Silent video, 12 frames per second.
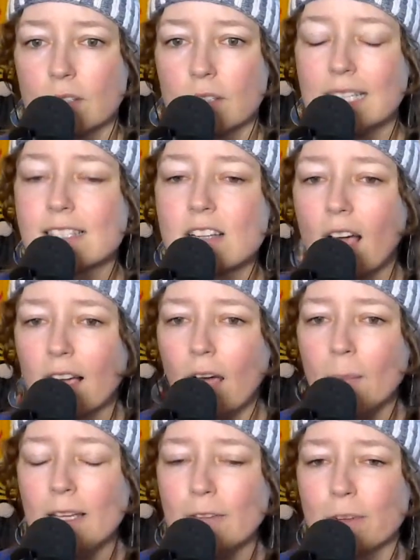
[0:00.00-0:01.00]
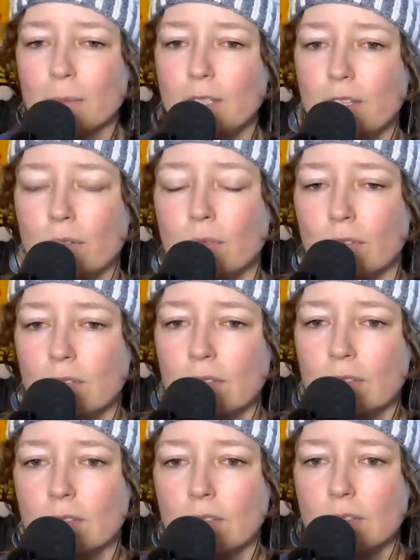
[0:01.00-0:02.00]
It's not coming from you.
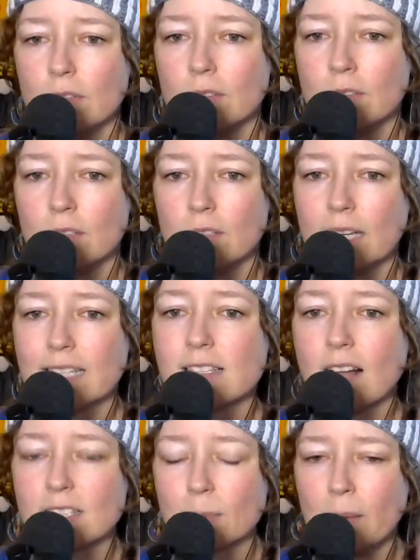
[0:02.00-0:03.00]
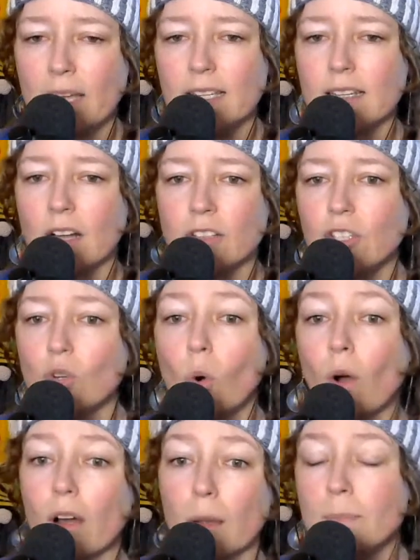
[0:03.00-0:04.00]
It's not dependent on
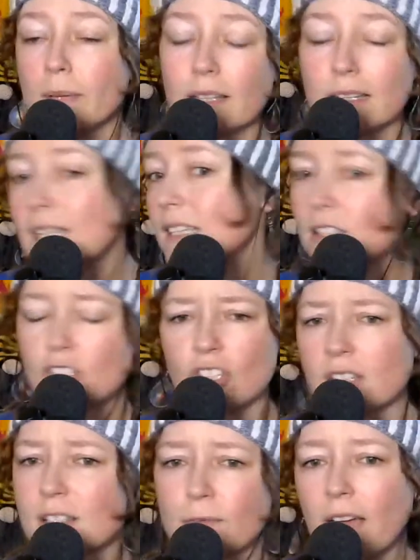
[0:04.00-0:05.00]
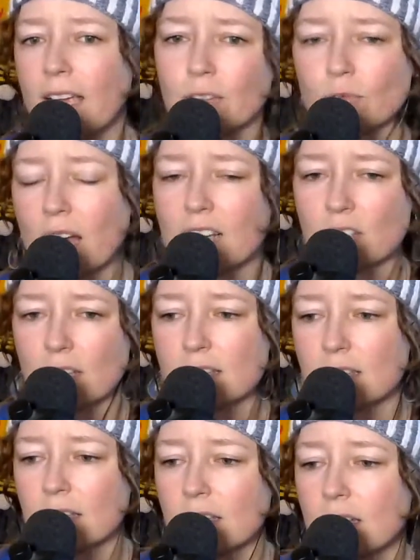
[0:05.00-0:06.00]
your ability to justify it and
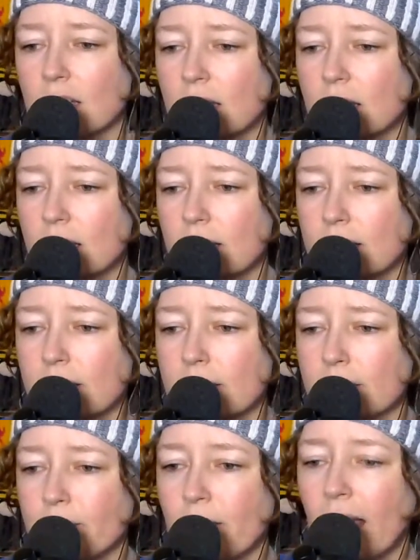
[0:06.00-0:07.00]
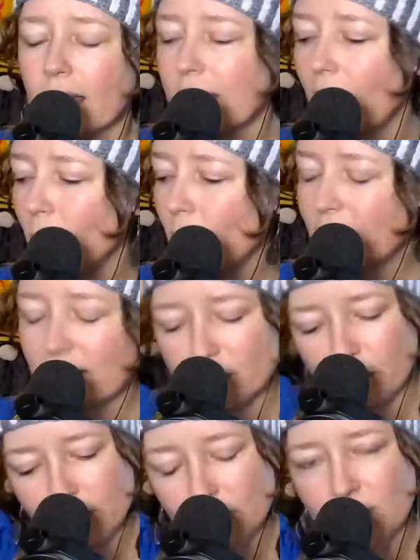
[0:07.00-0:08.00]
rationalize it. And now what this
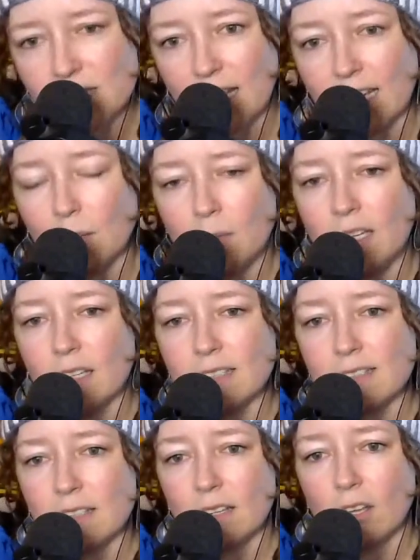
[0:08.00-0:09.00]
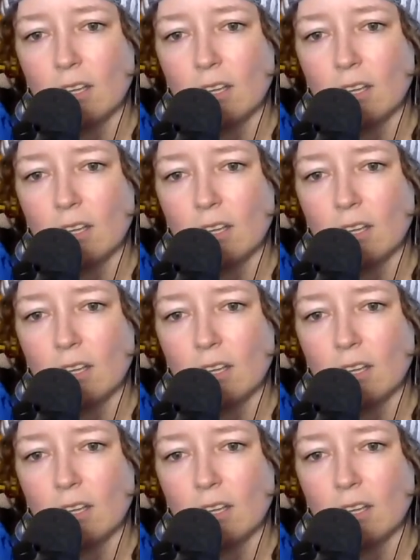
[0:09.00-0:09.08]
person was saying to me is,